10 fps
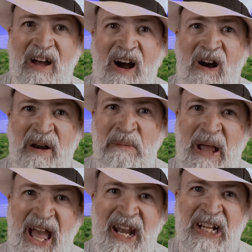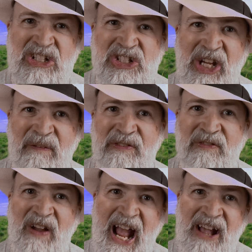automatic shifts
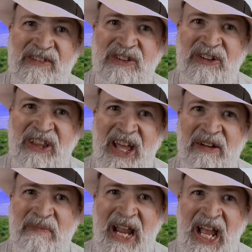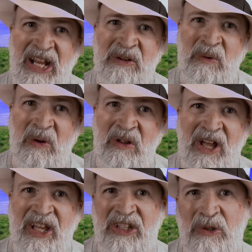faster than a manual.
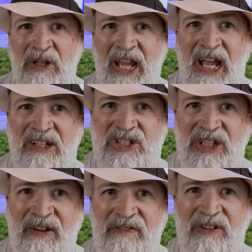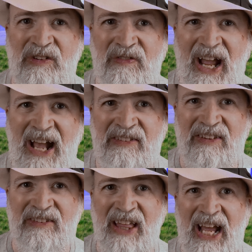You can't shift as fast
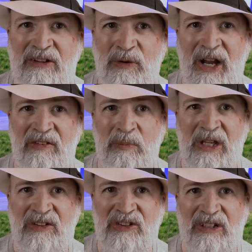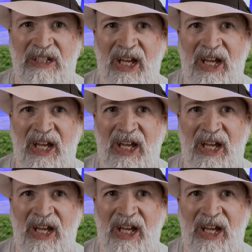as that transmission